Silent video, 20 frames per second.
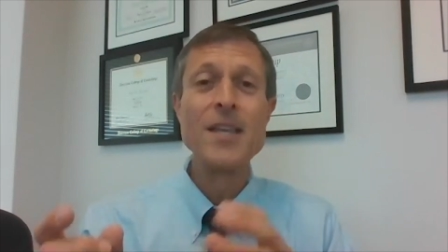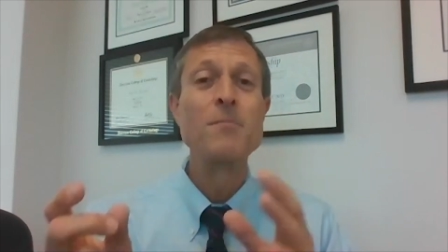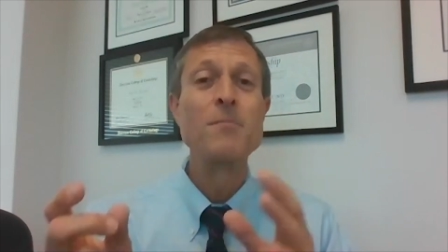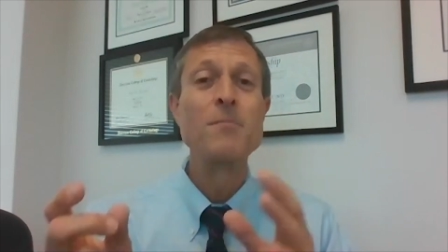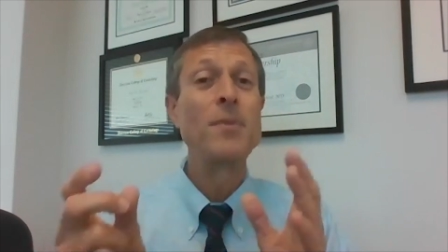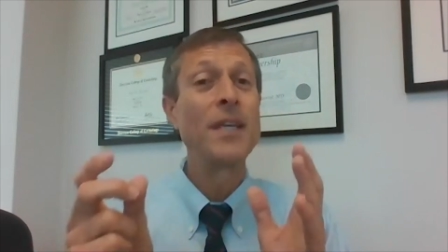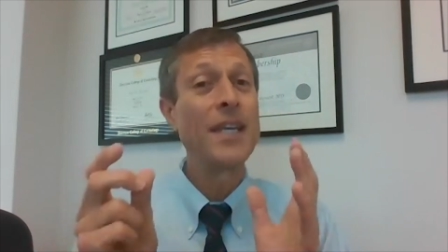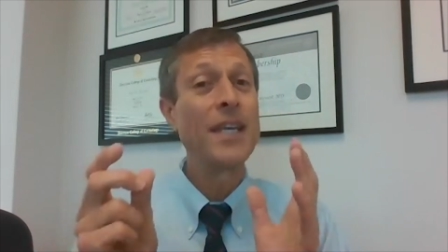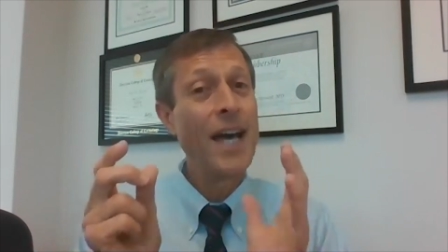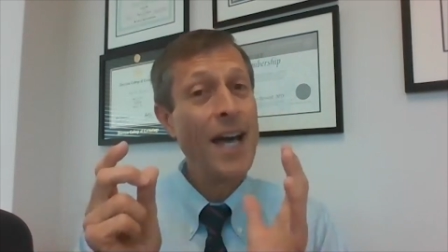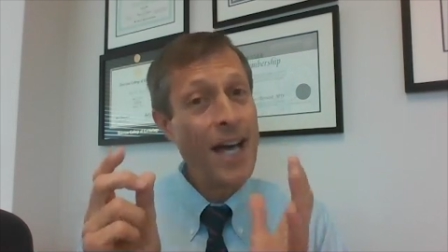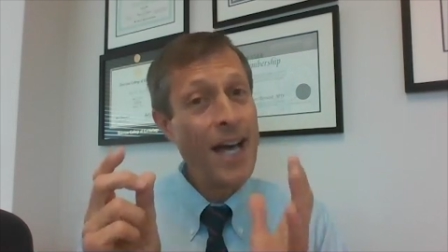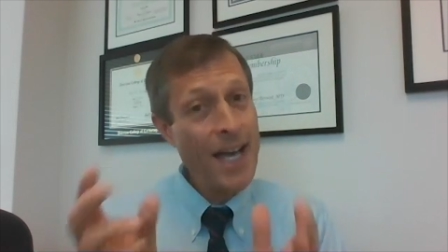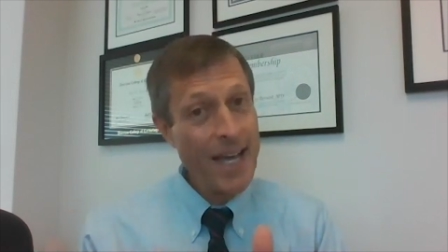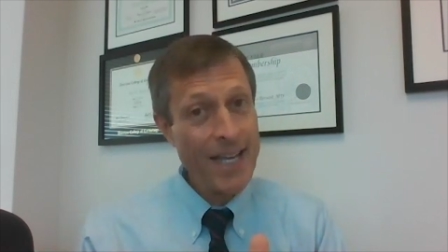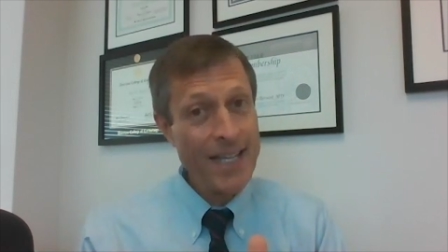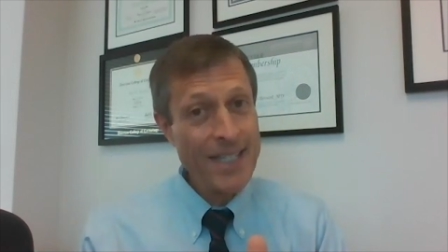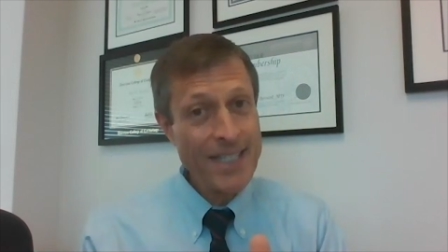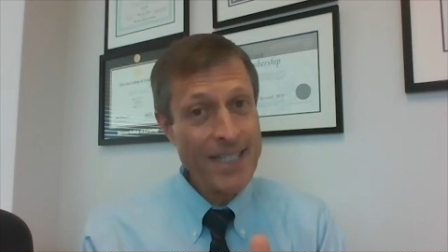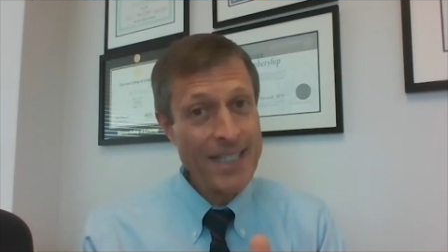
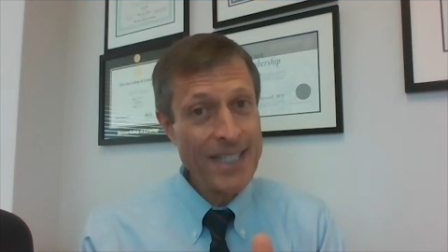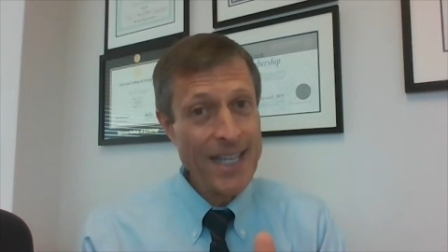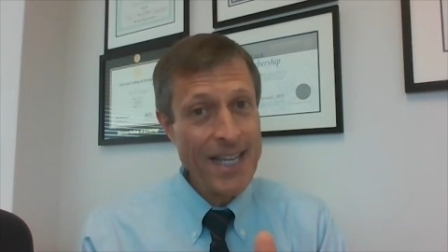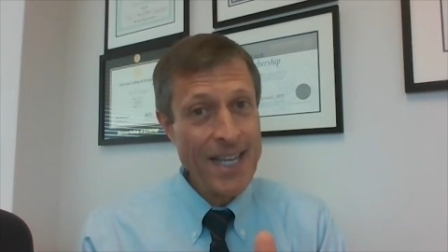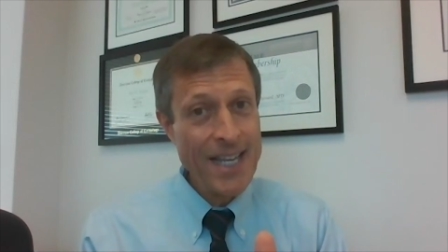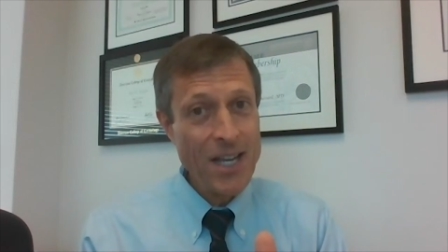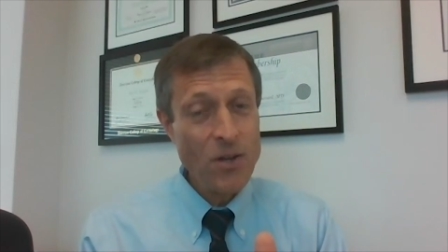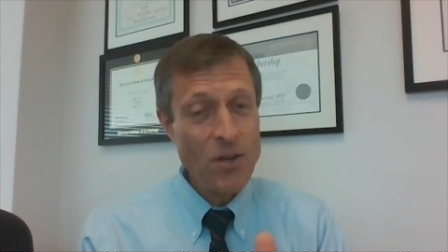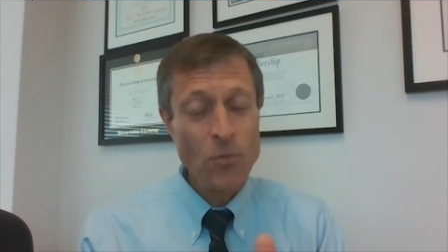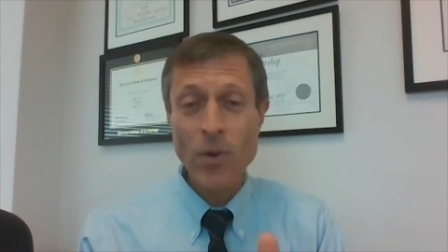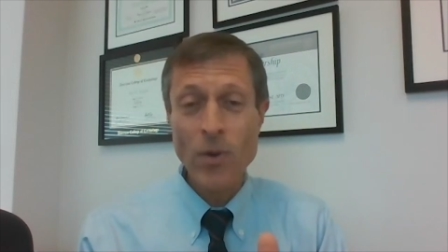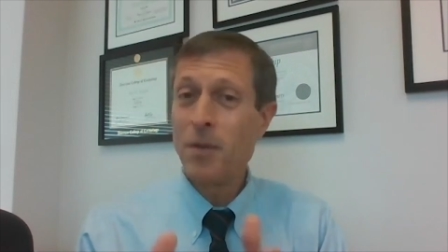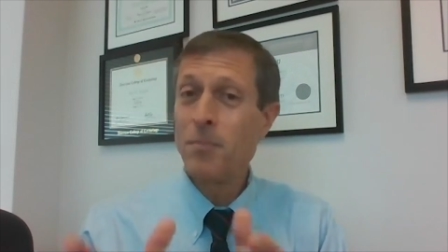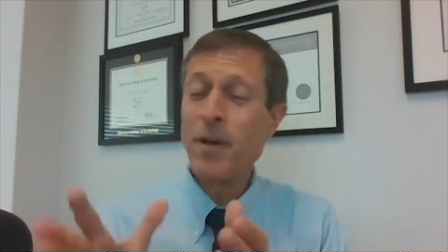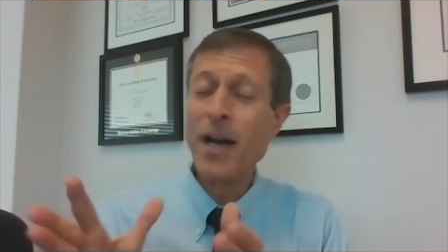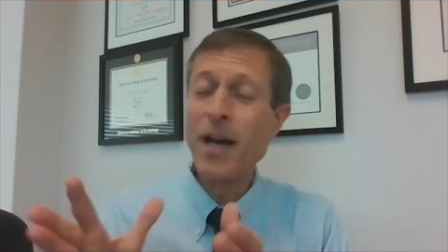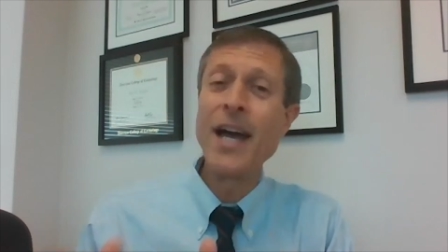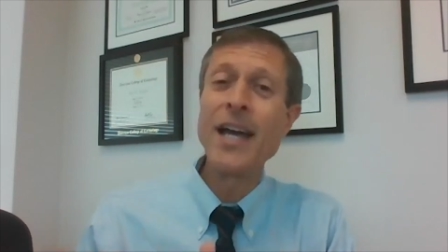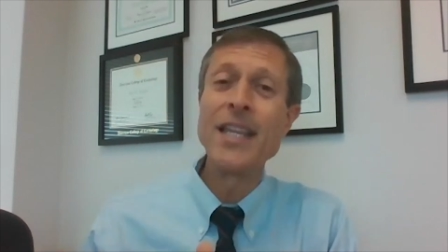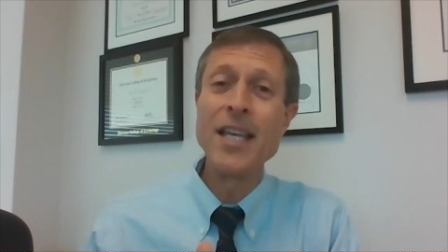Because right
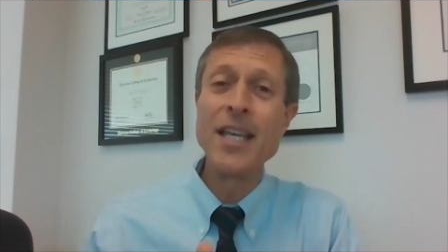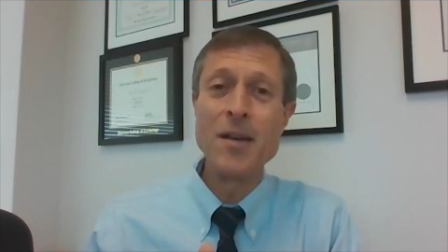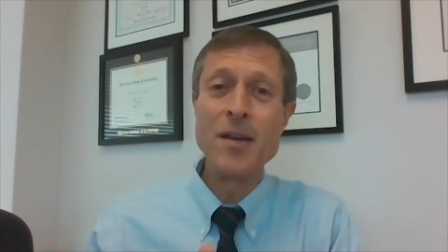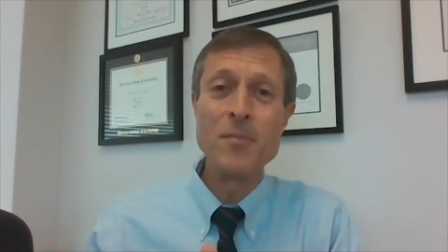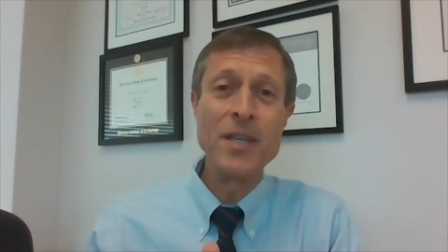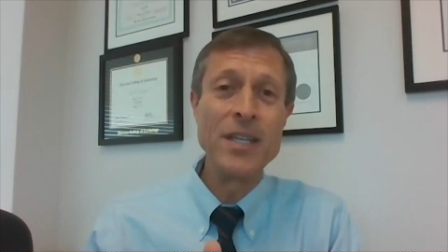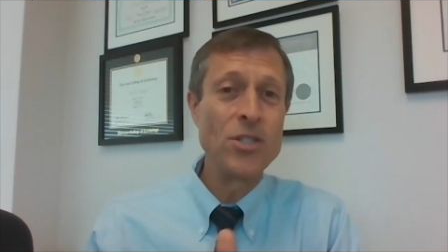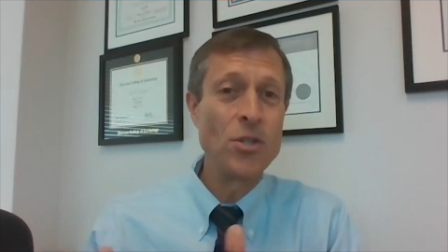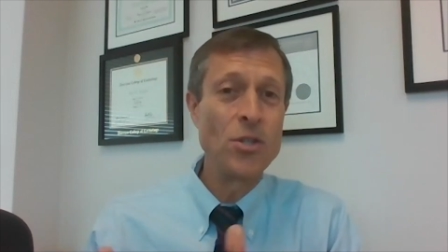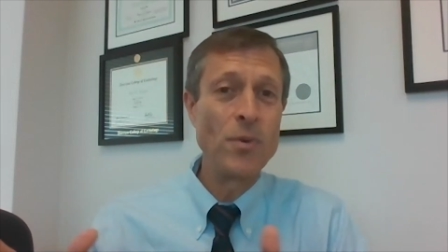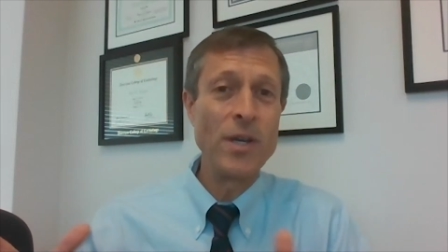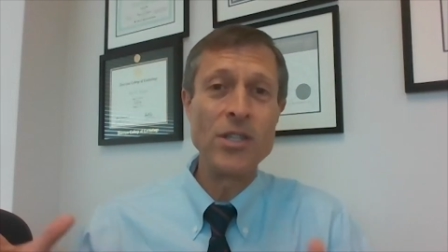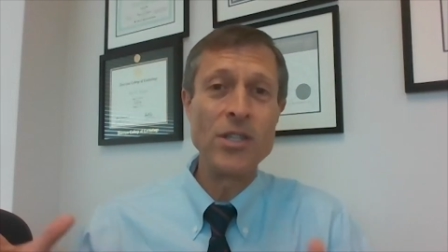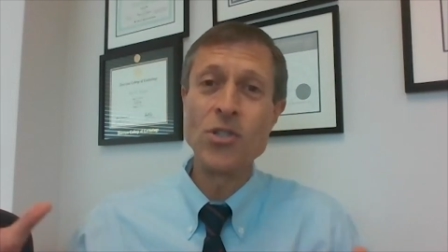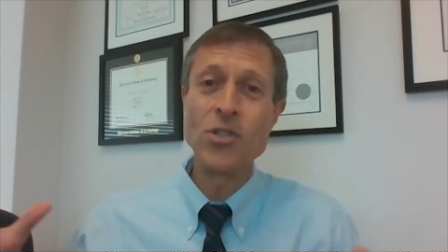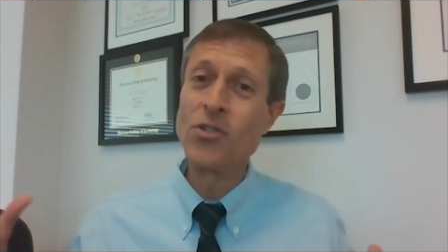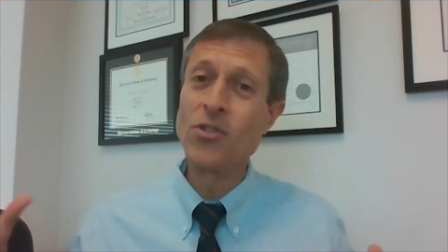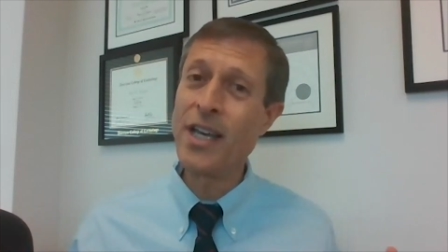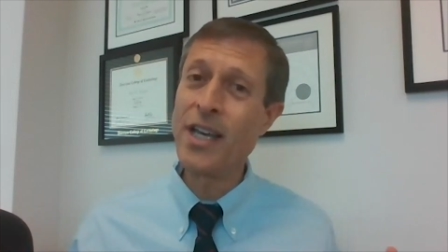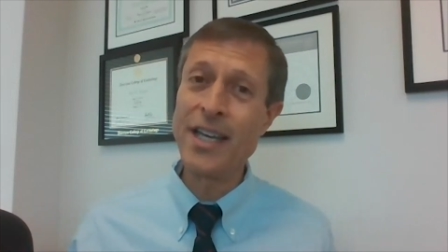behind them is the
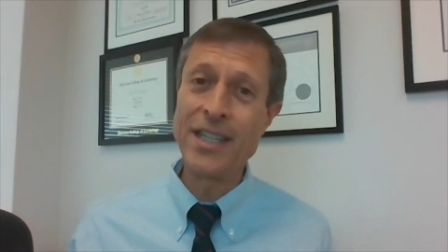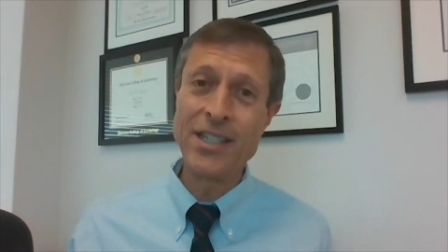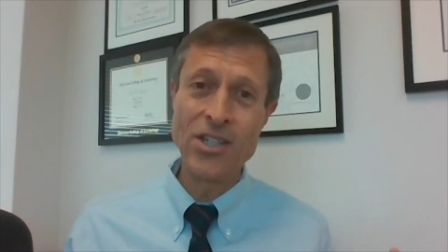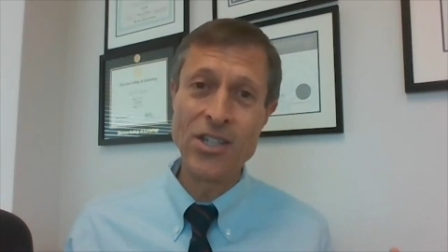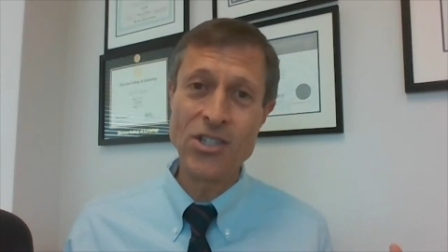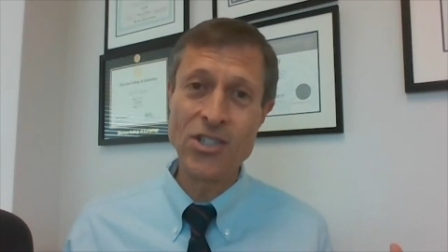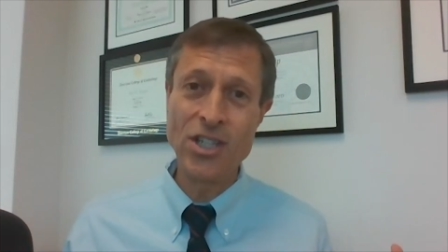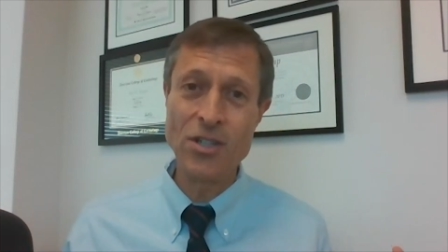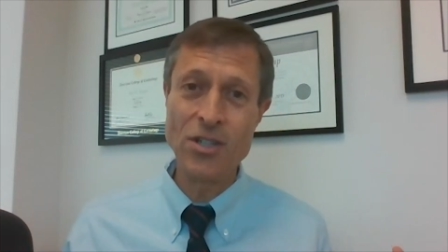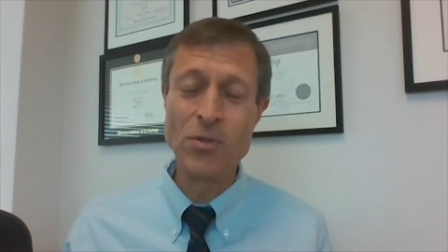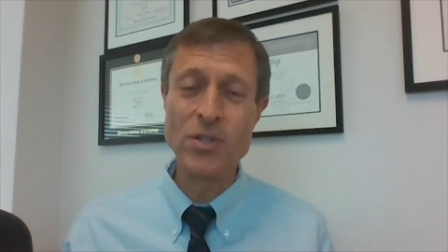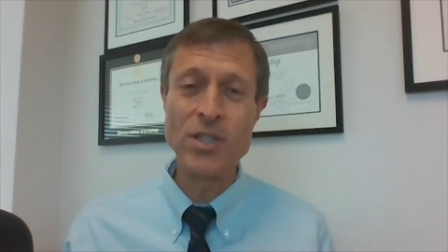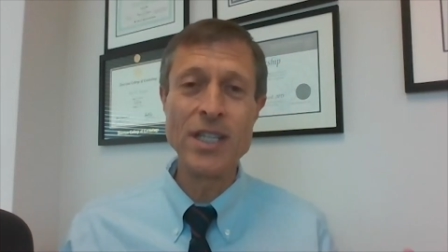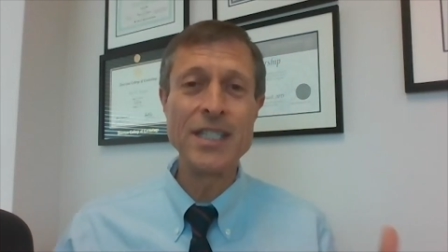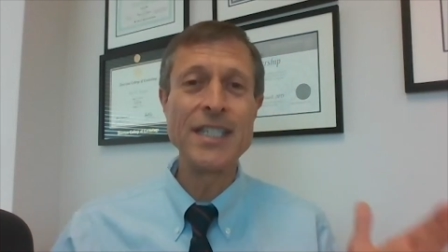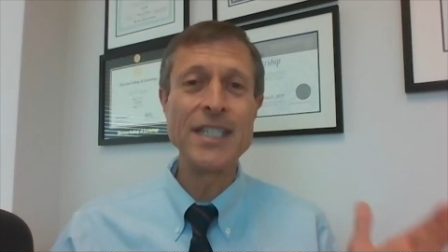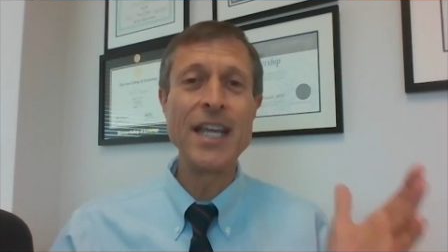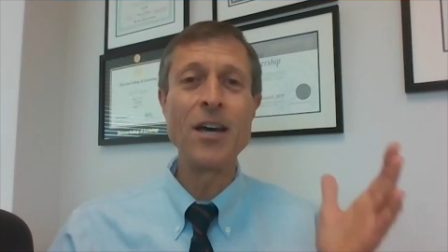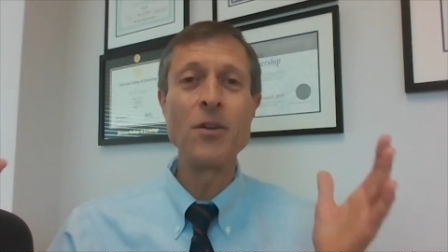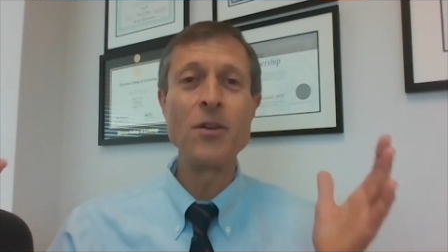registered dietitian who
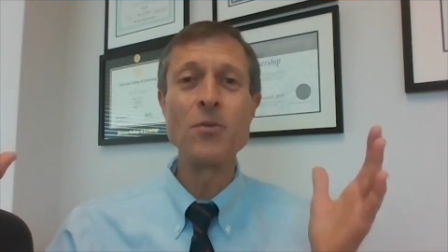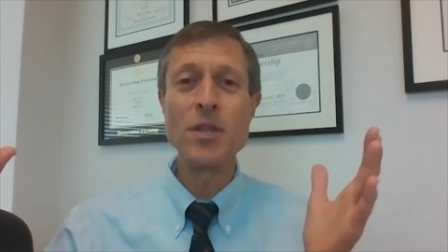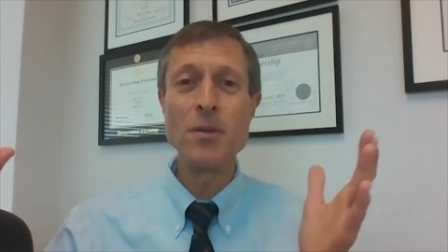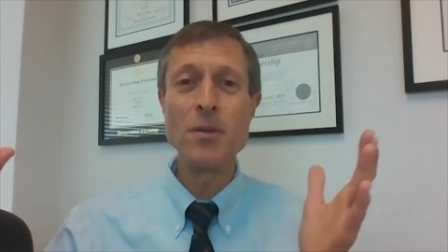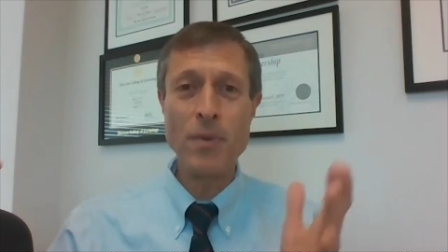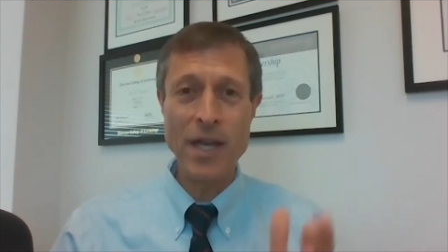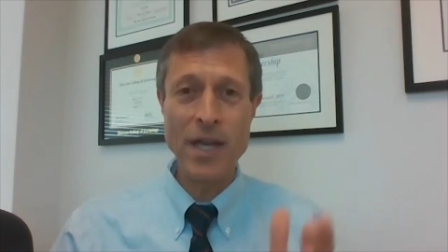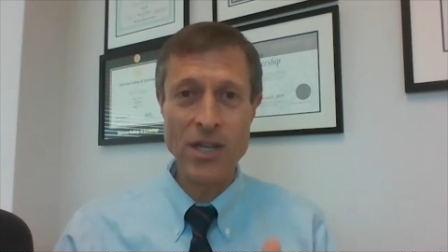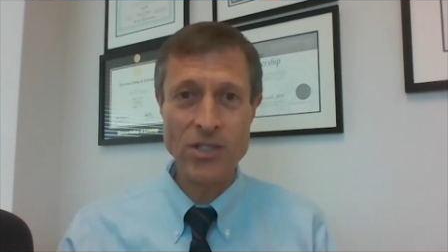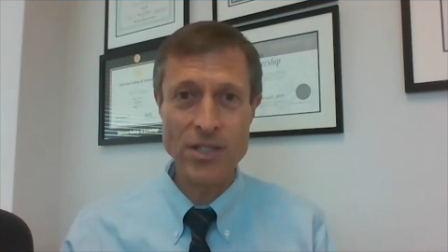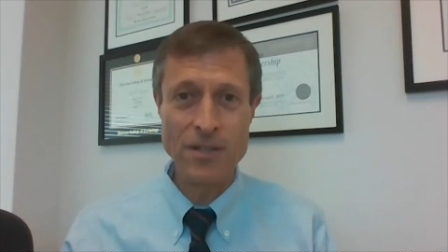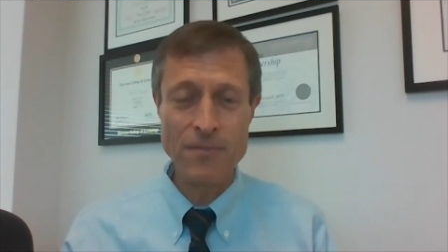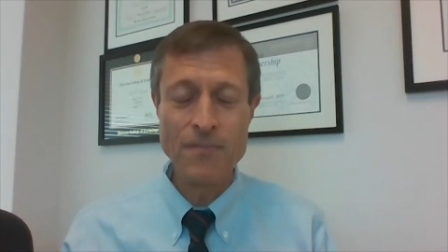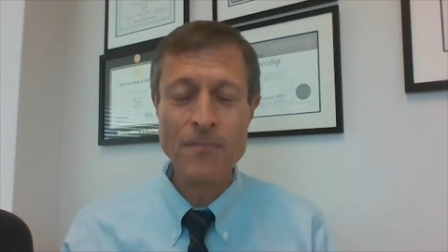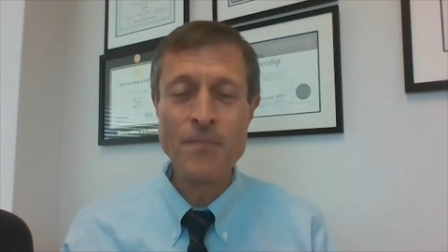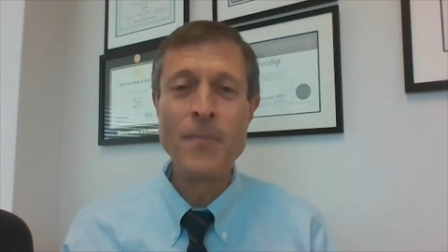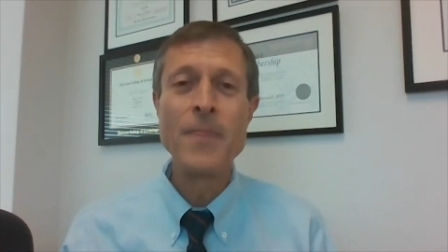sits down with the patient